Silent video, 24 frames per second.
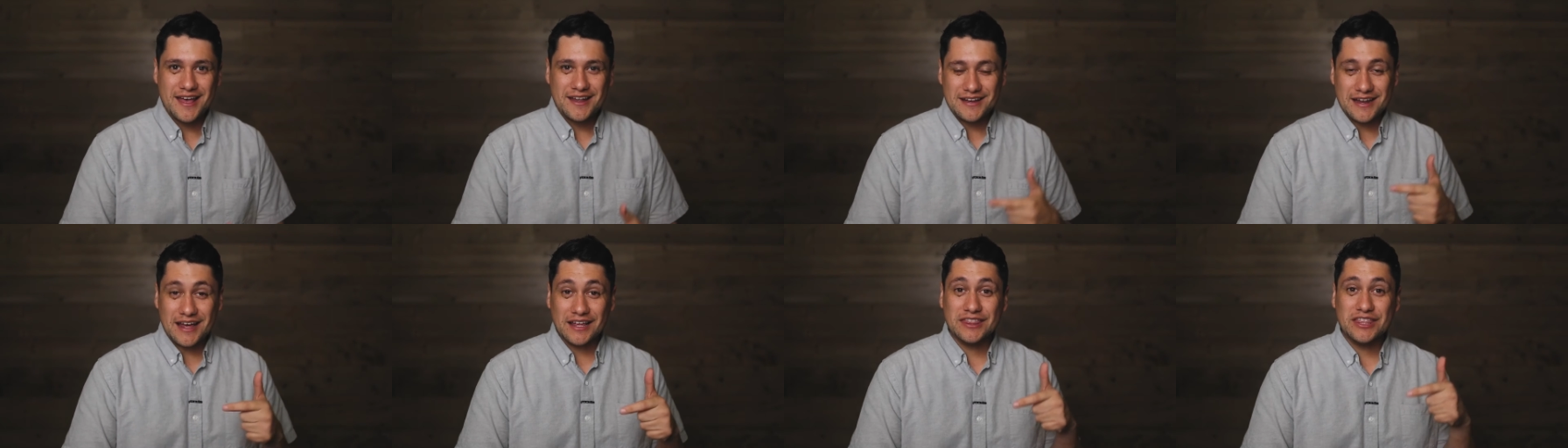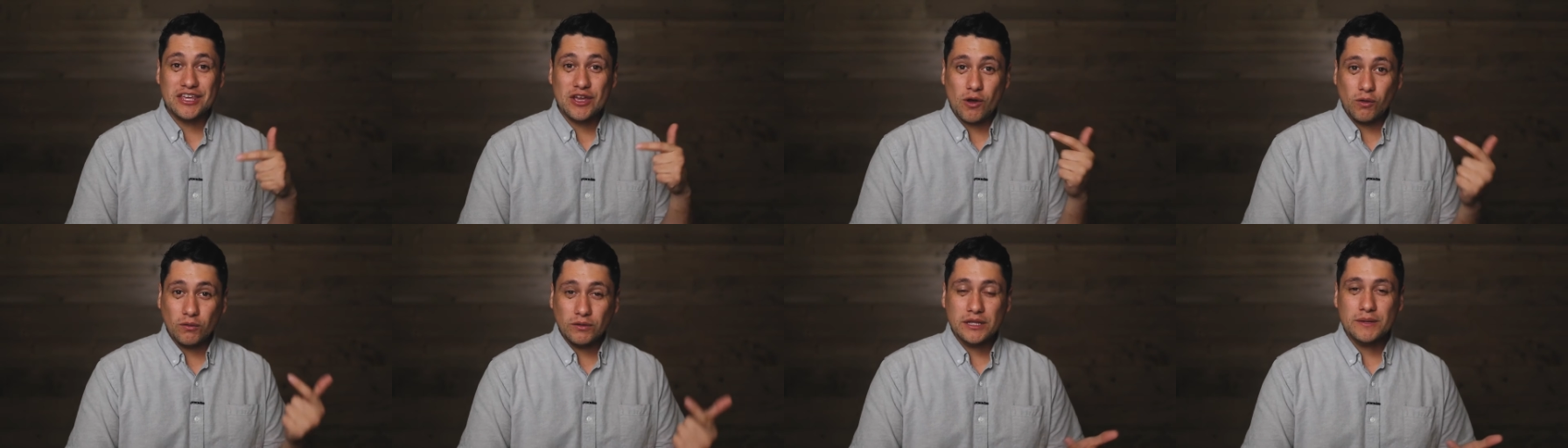Now,
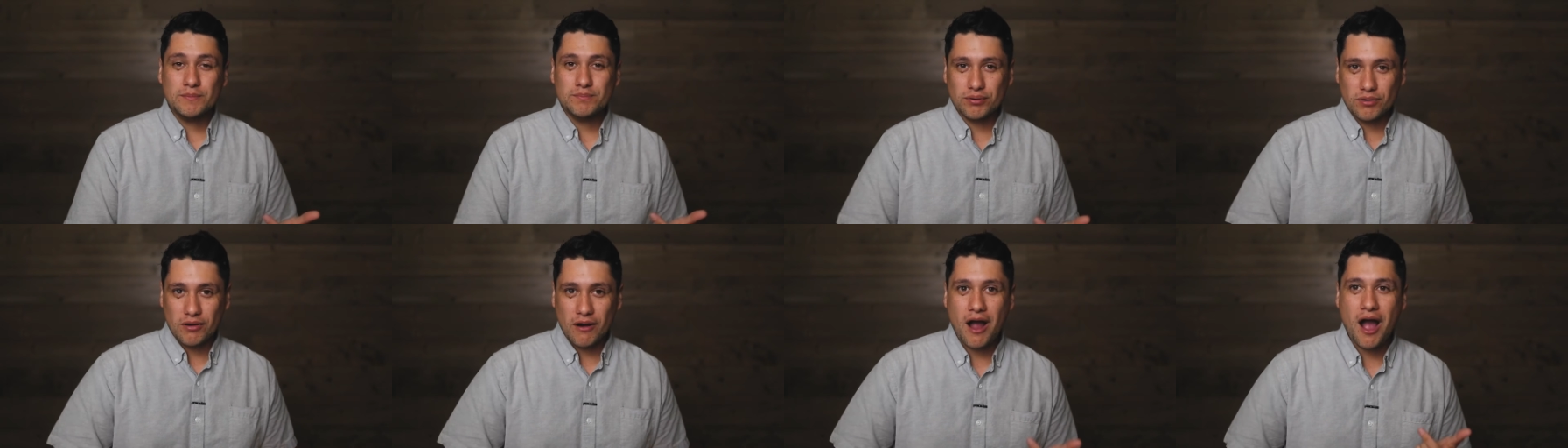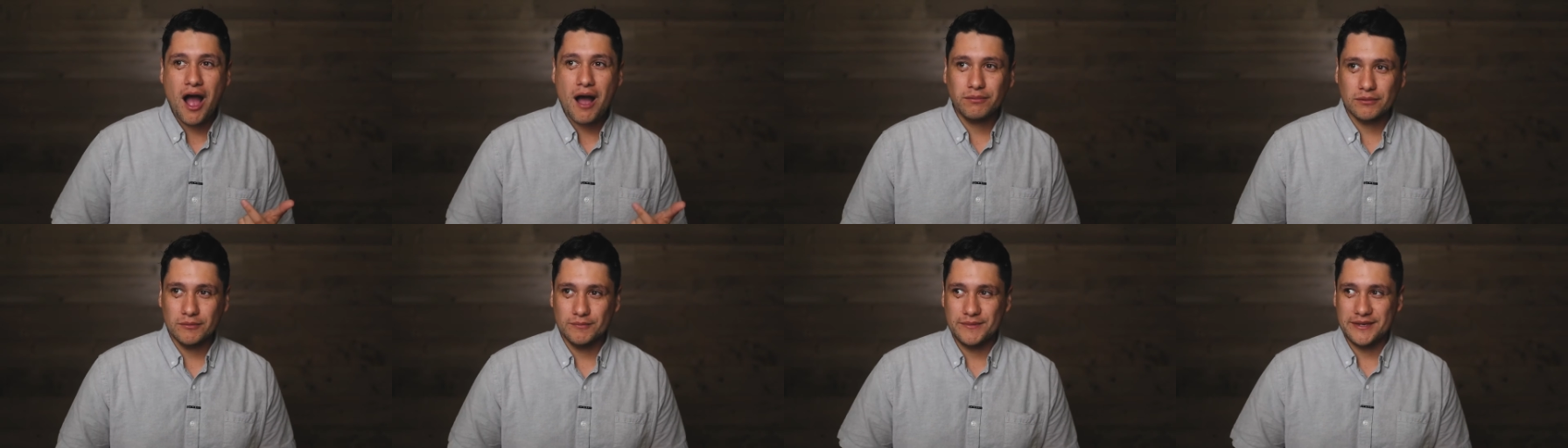the only
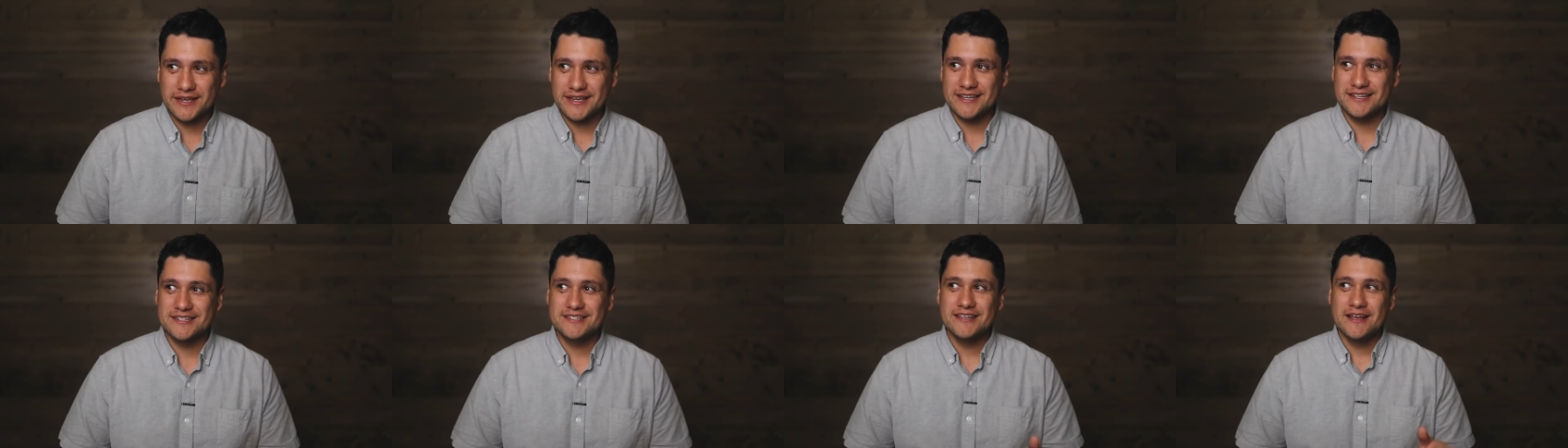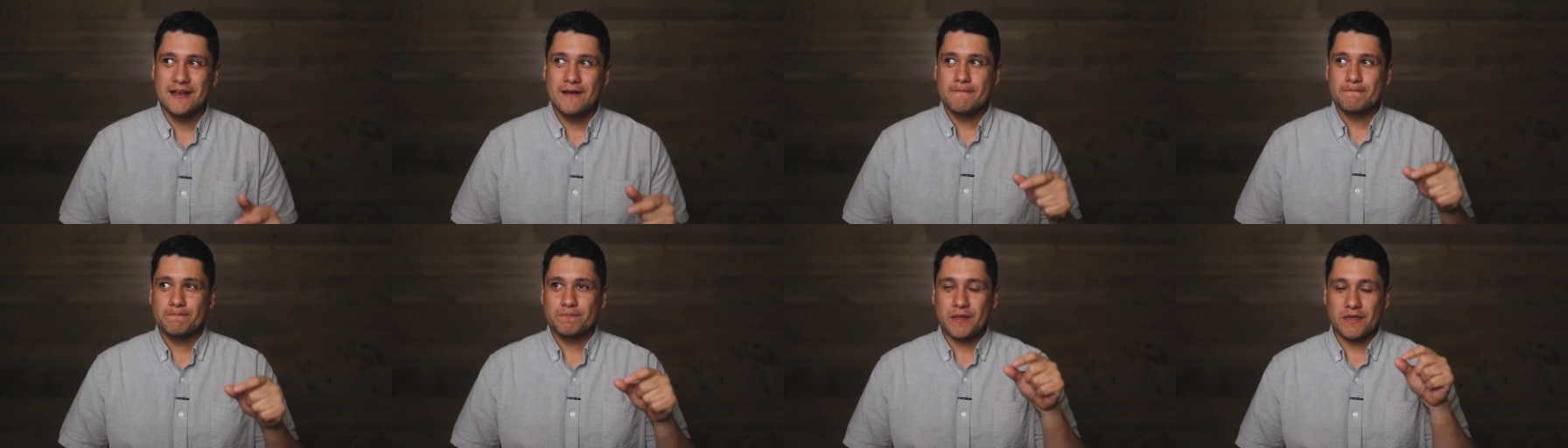problem is
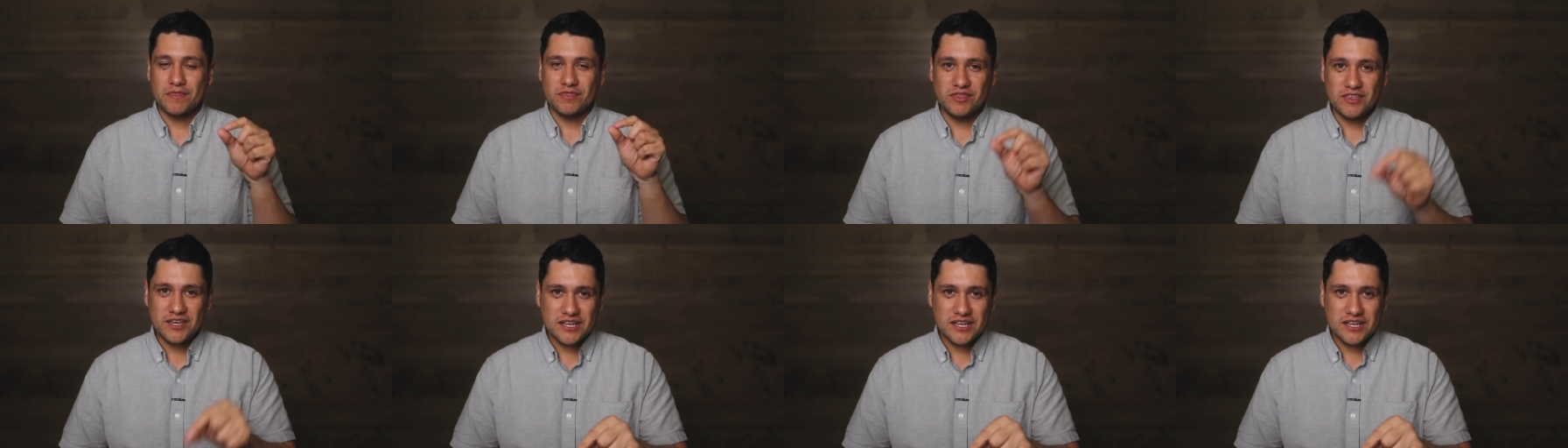that